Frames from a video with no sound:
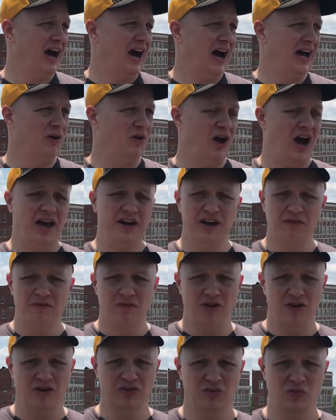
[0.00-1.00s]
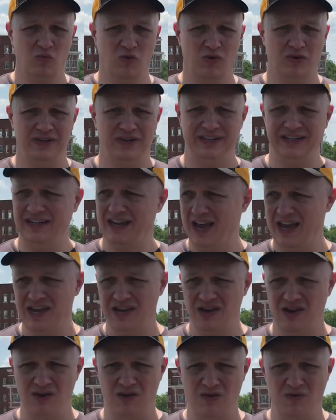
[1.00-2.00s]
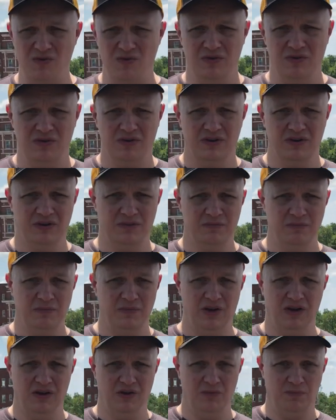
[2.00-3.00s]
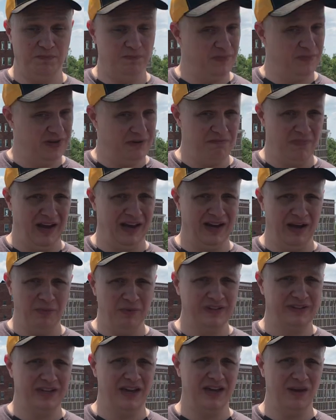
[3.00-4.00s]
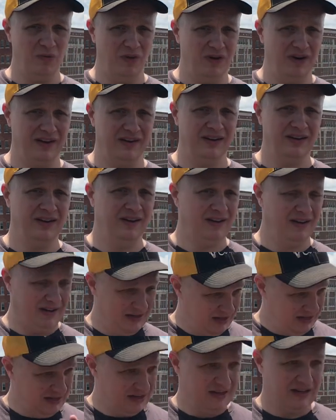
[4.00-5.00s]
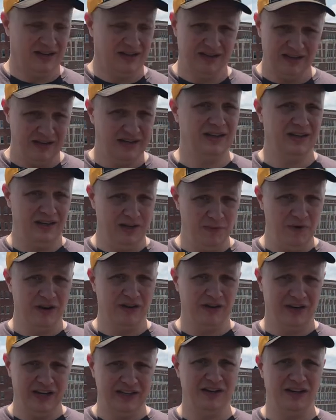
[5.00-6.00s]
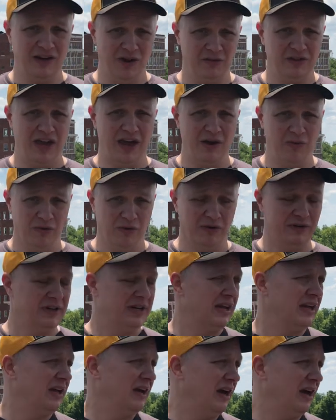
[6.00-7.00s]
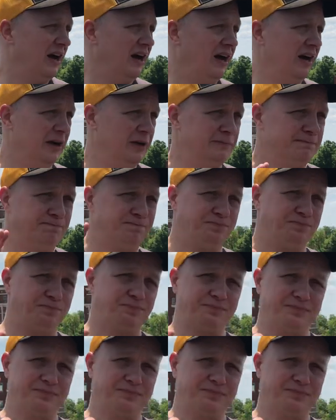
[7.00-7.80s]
I don't. I never heard the word yayo, uh, but man, I'm gonna tell you what. You better get to know that word. Um,